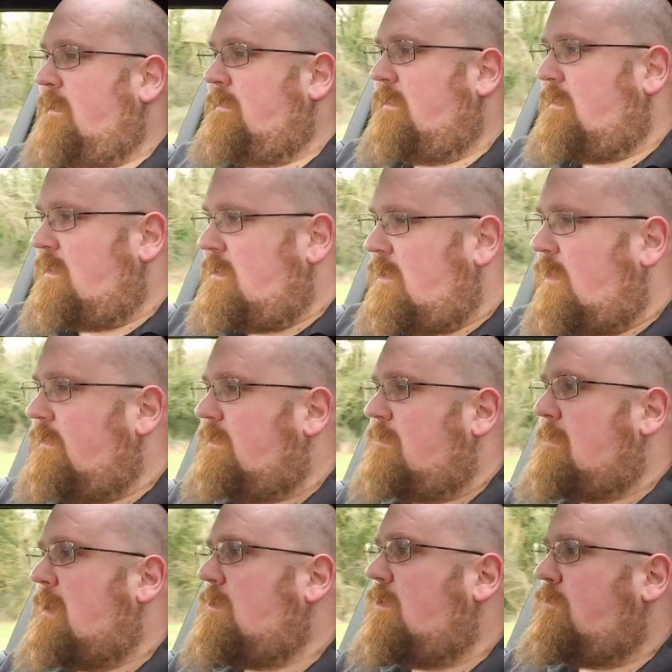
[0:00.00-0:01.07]
There's a nice
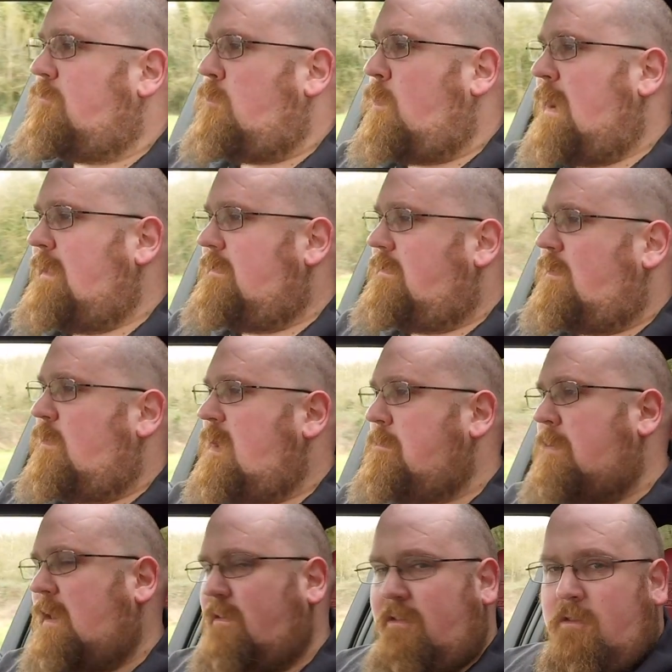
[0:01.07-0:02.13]
amount of weight to it,
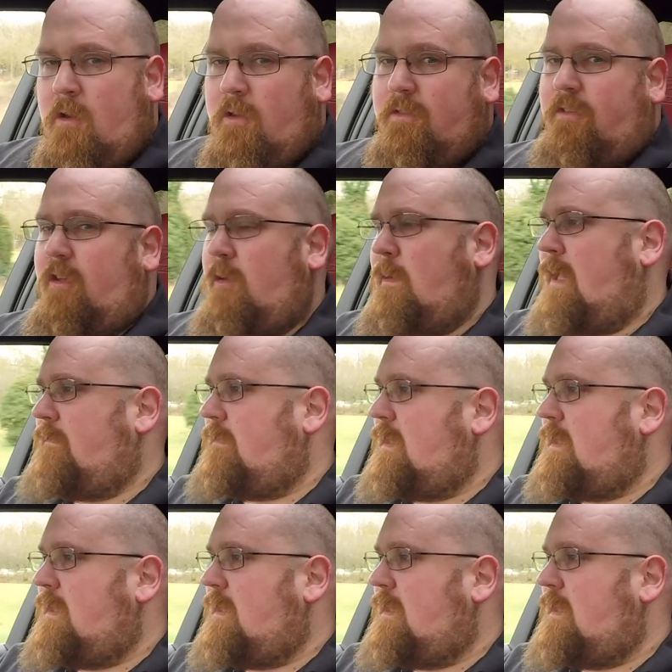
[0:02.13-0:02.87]
but it's not too heavy,